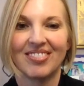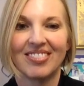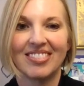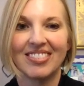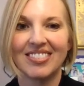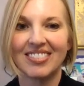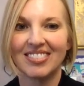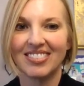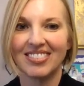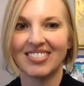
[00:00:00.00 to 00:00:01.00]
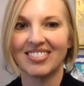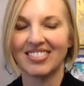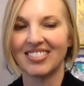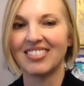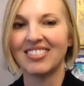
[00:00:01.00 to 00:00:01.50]

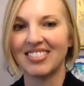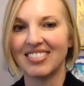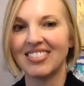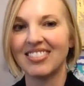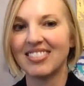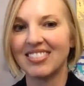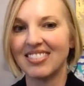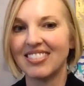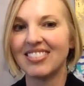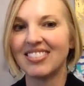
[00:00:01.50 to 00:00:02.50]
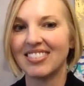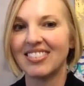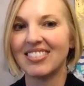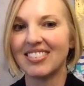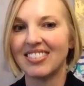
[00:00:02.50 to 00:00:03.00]

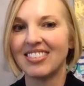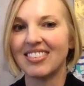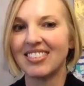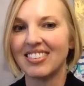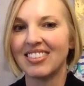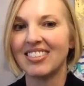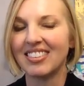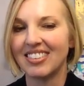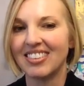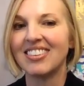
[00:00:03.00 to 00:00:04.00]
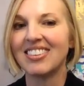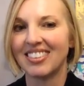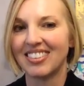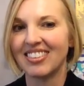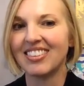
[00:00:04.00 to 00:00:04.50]
The person shown says nothing.